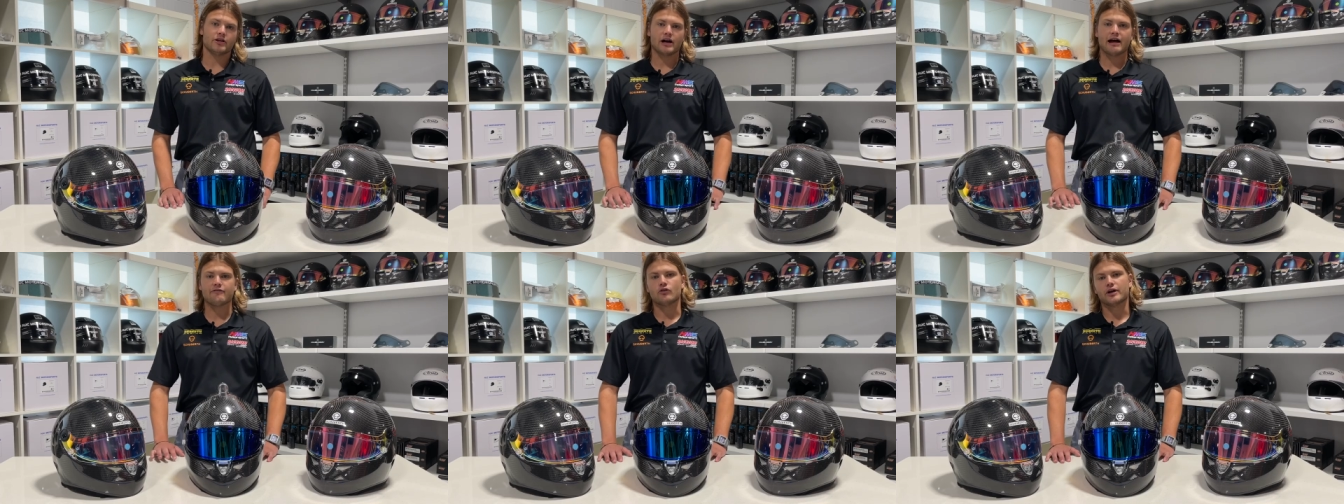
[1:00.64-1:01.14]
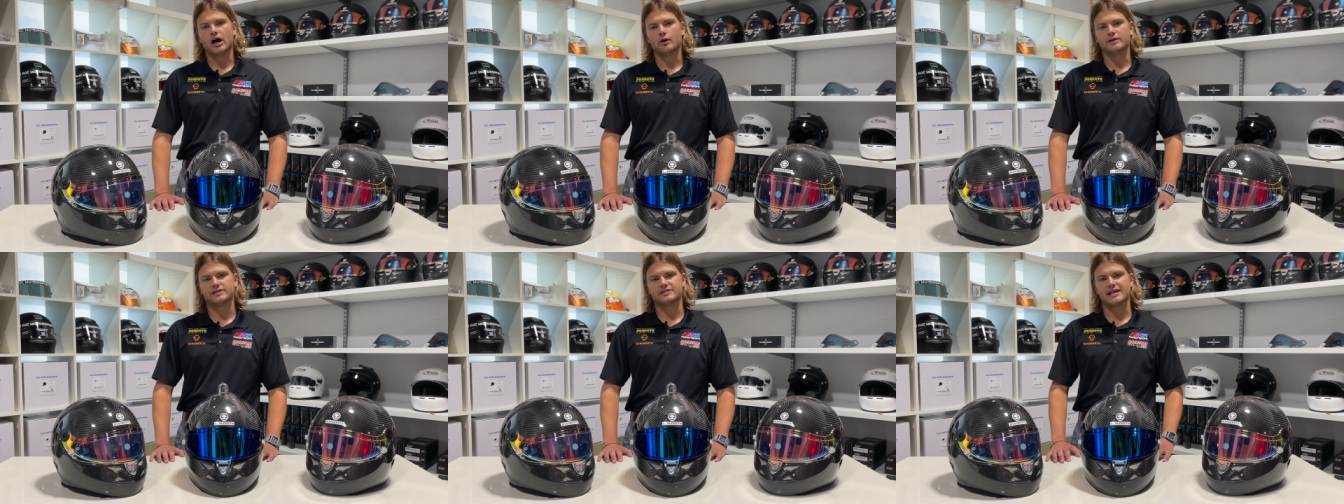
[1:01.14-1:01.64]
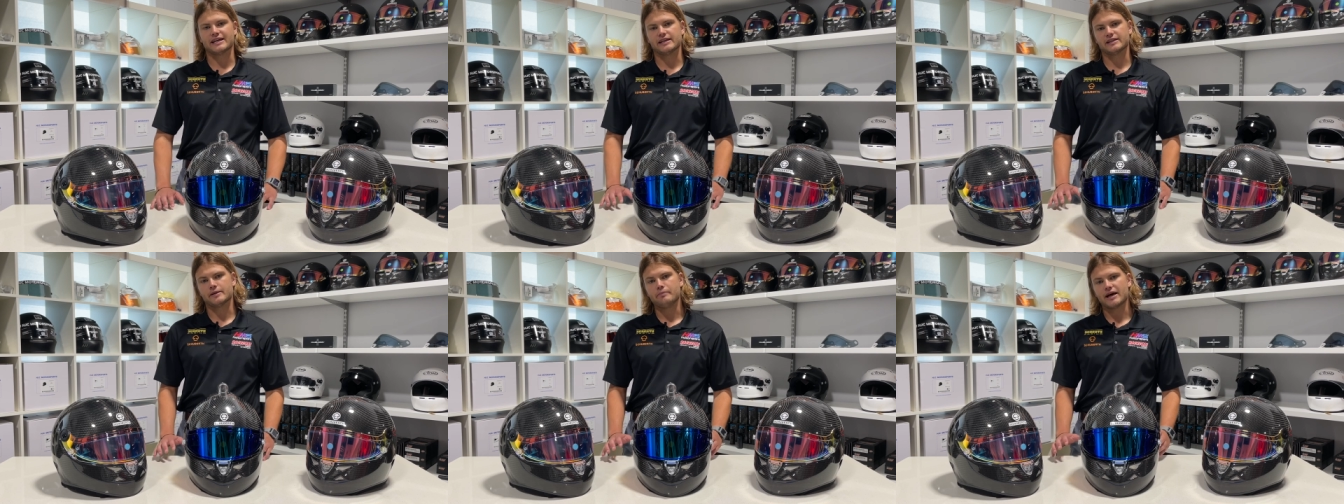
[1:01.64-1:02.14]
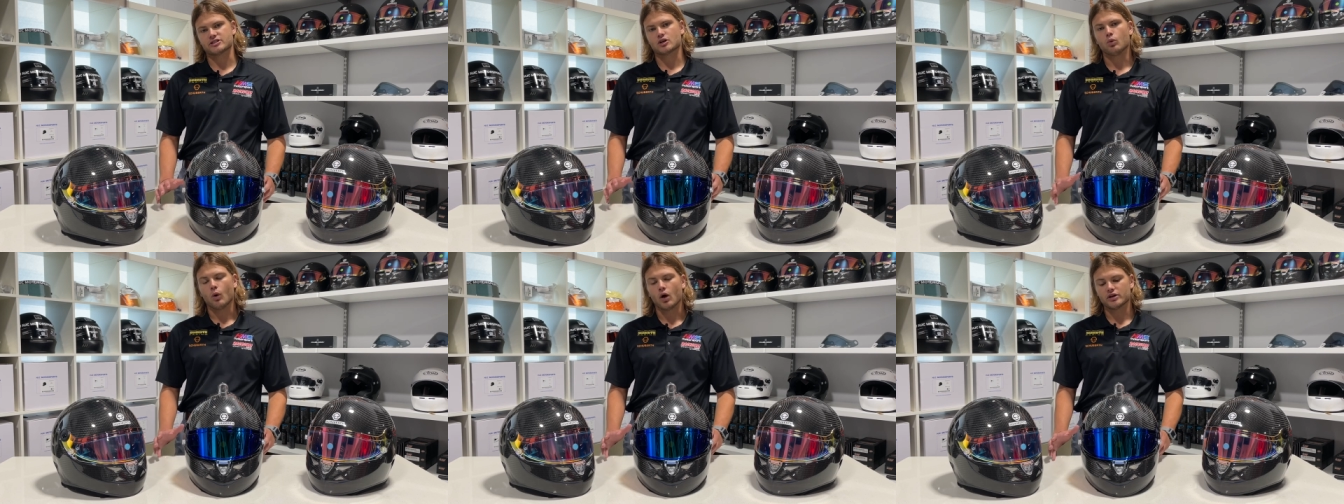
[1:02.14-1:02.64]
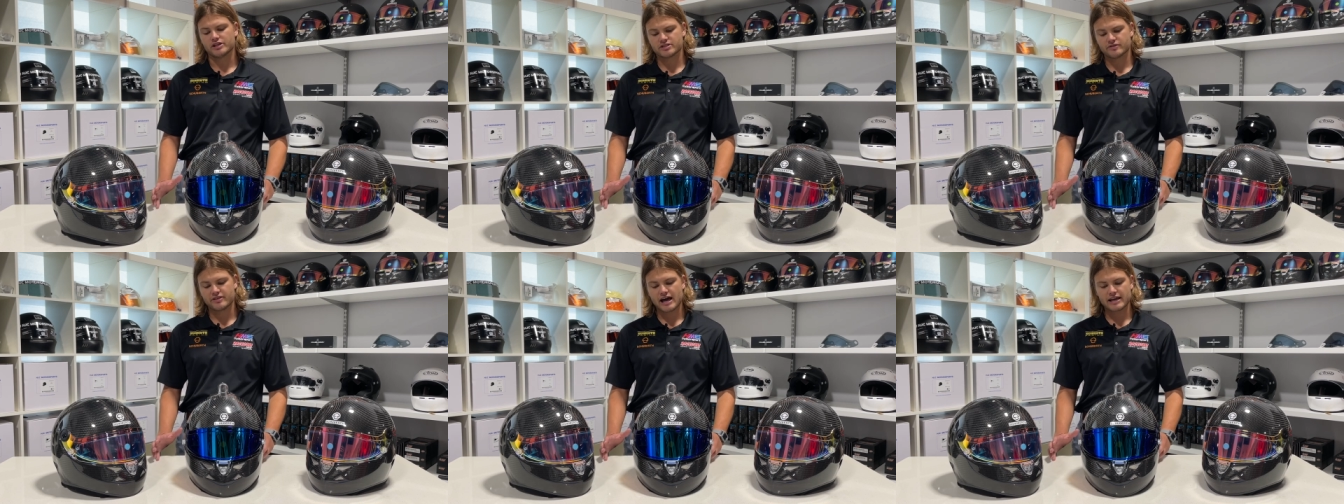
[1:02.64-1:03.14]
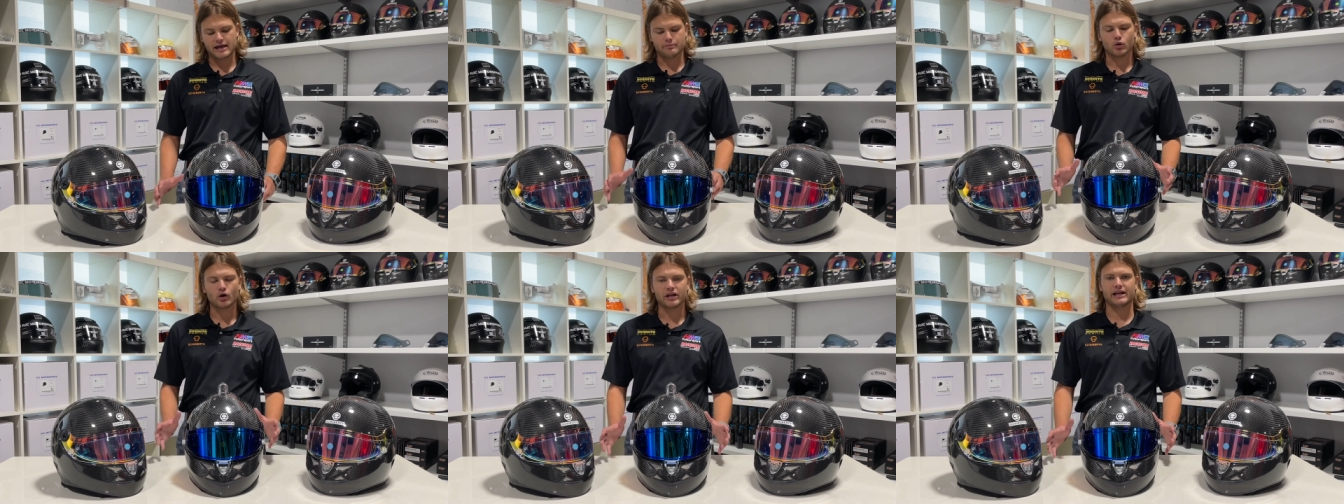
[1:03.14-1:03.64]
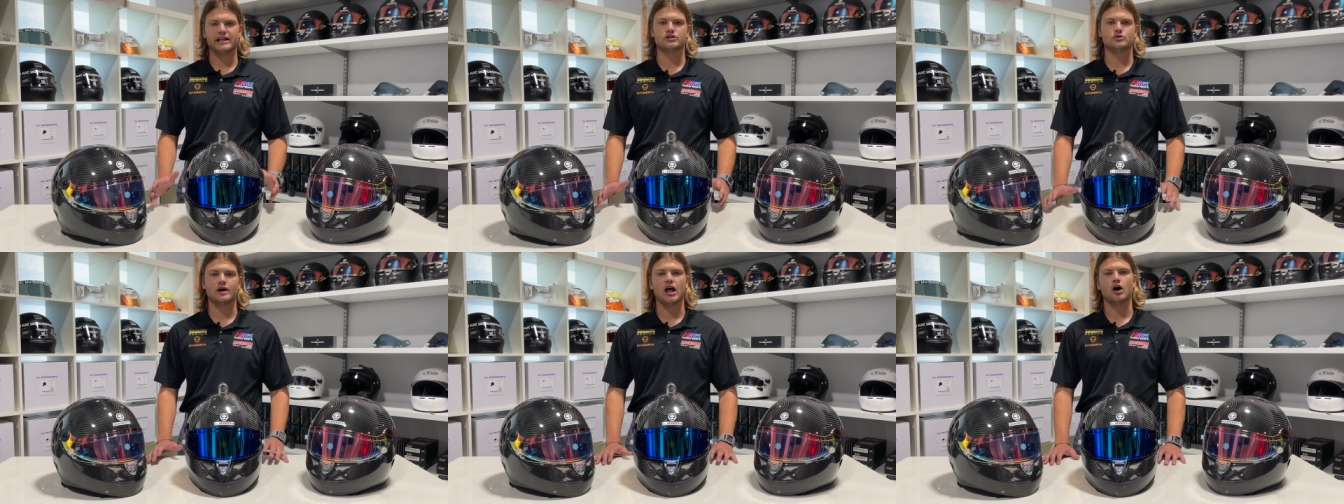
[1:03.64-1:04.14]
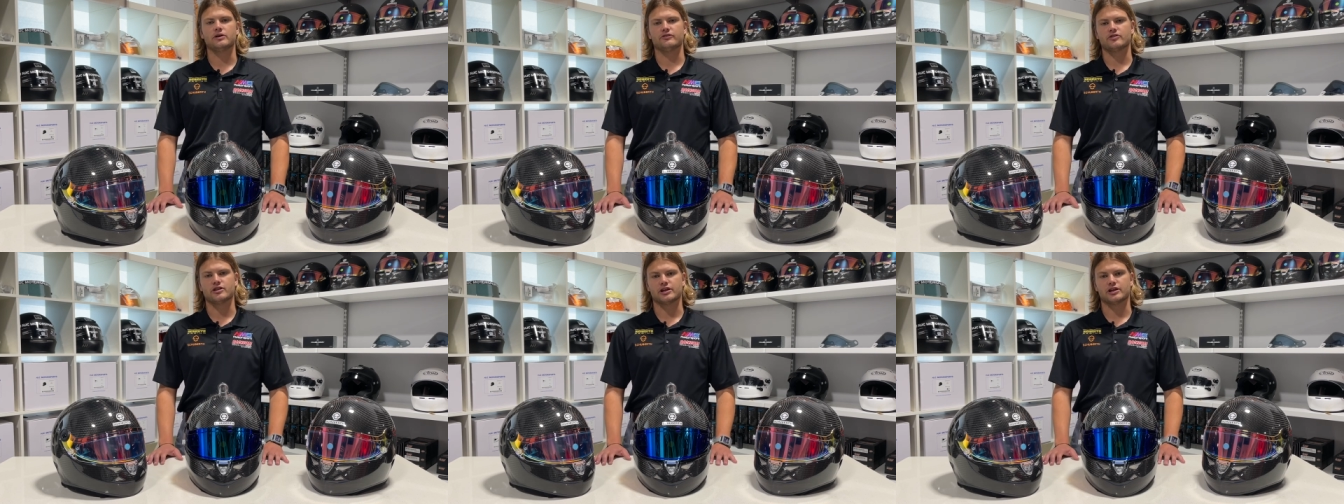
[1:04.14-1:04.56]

their F1 helmets, taking the best qualities of that and putting it into a helmet for the